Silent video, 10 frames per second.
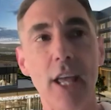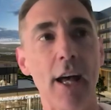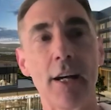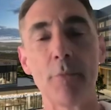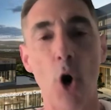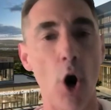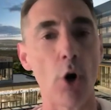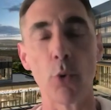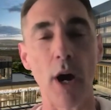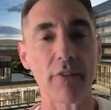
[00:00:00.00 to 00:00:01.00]

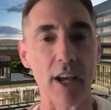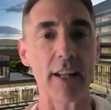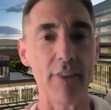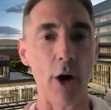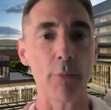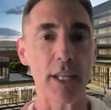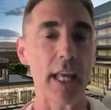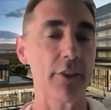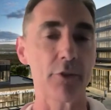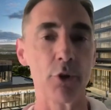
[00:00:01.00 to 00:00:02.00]
all who I've kind of helped
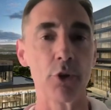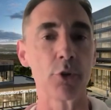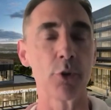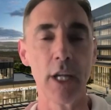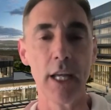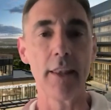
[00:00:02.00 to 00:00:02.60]
get through